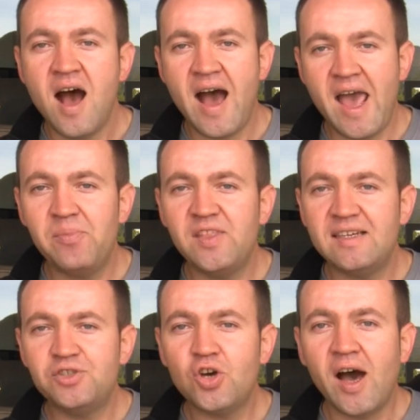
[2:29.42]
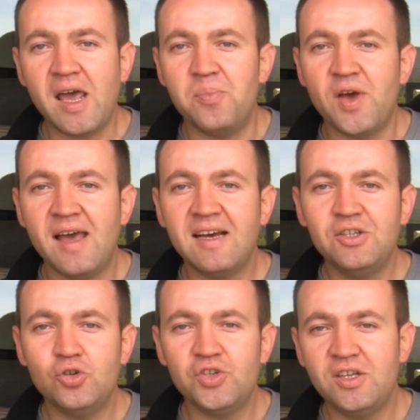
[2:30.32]
I am their type and I
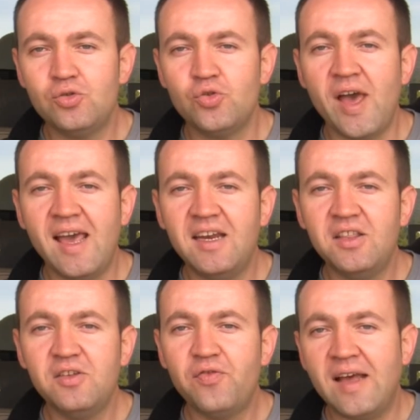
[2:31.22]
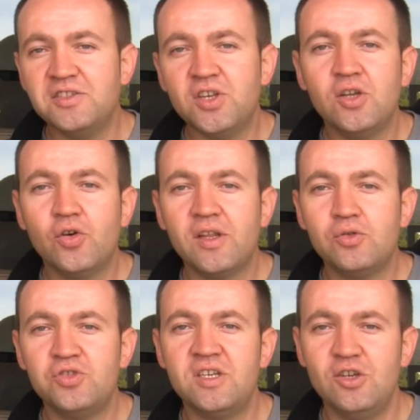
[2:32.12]
don't need to do anything fancy in order
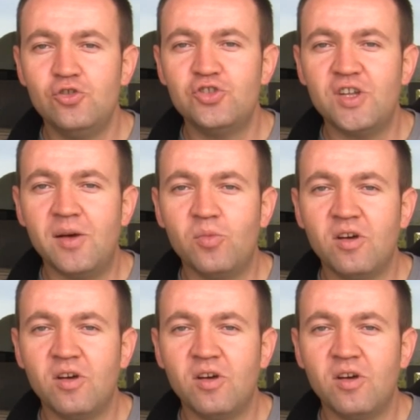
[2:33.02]
to seduce them.